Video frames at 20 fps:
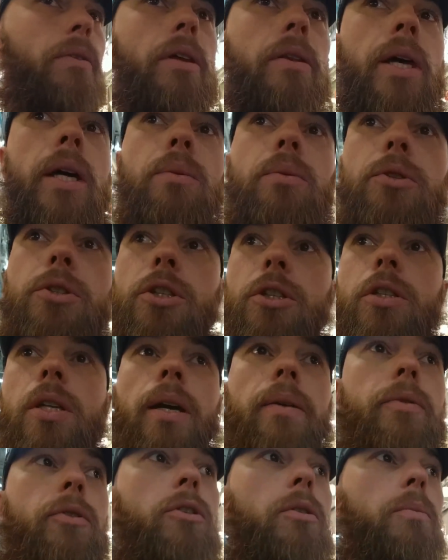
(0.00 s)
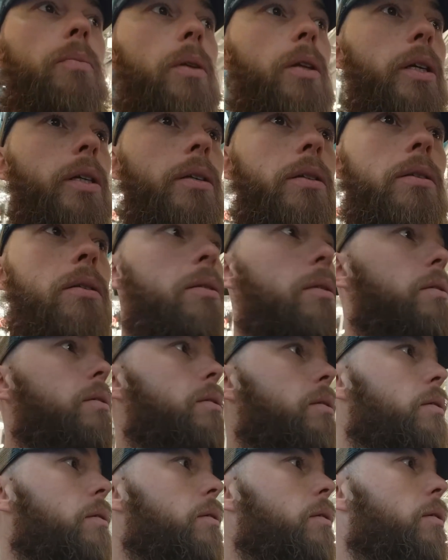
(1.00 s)
that they will just have to replace
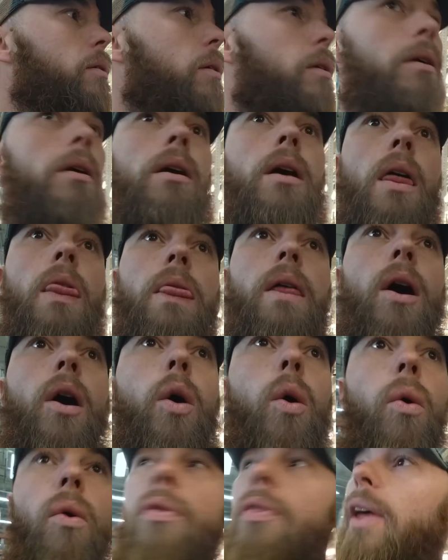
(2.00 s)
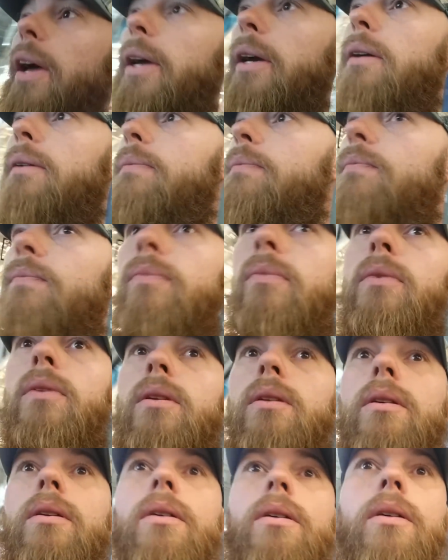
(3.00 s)
the whole thing.
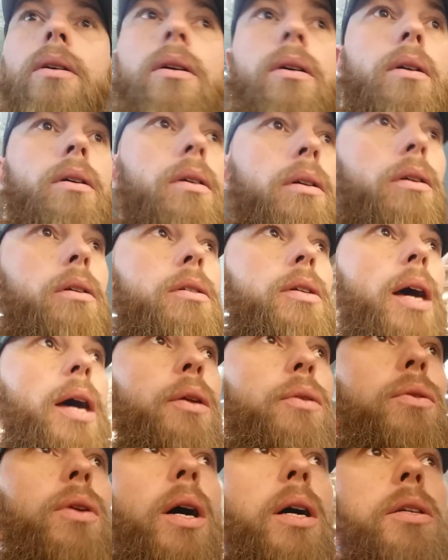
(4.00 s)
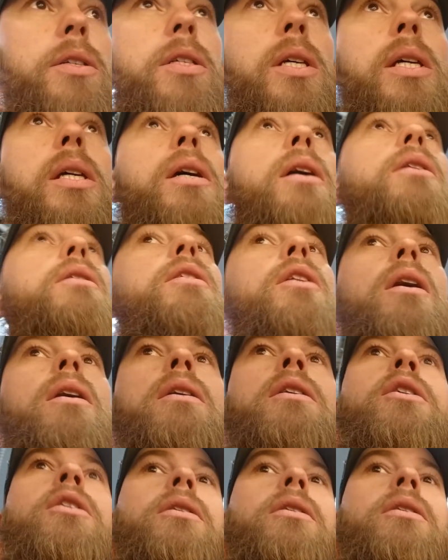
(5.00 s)
'Cause I do not see, good